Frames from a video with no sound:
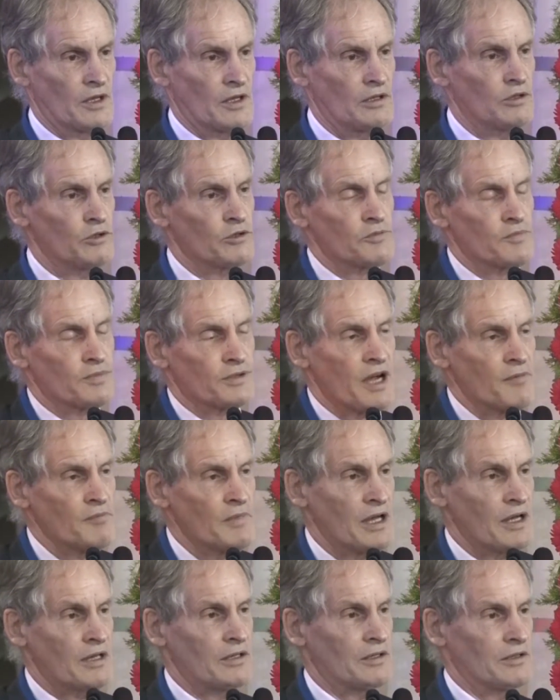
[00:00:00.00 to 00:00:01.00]
Lord
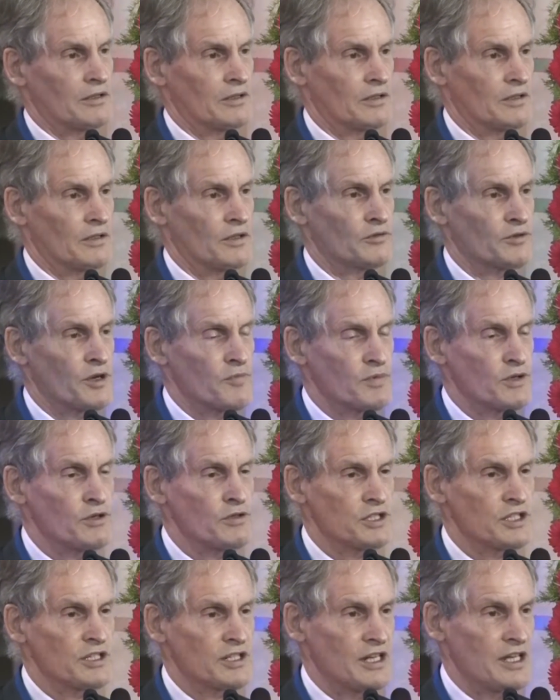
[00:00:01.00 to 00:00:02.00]
Brahma
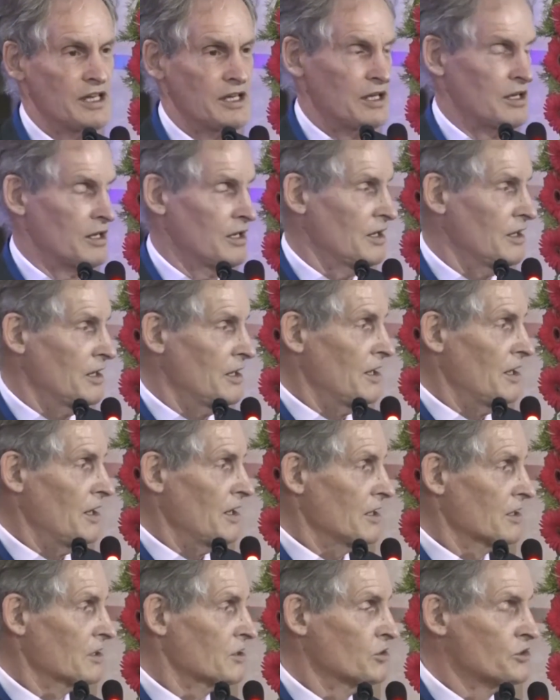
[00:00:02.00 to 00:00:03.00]
reputedly
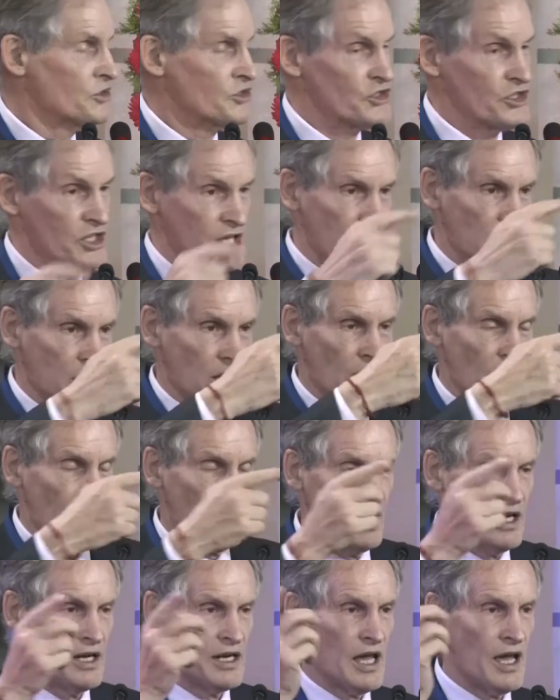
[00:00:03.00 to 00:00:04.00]
could see
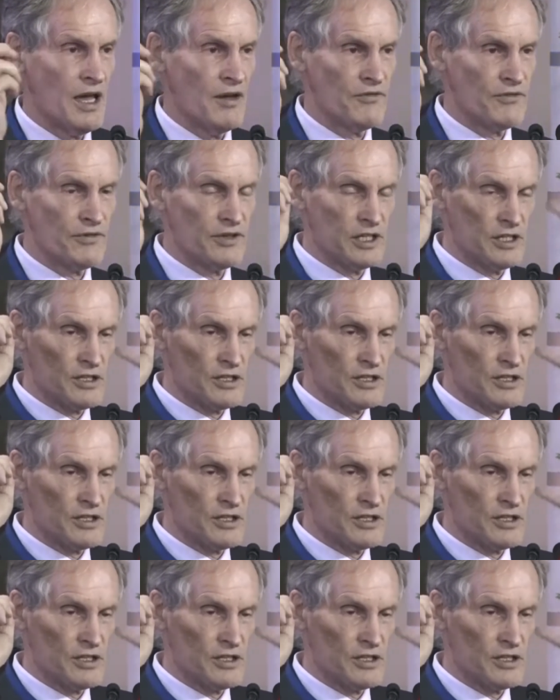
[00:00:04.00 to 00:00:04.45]
in every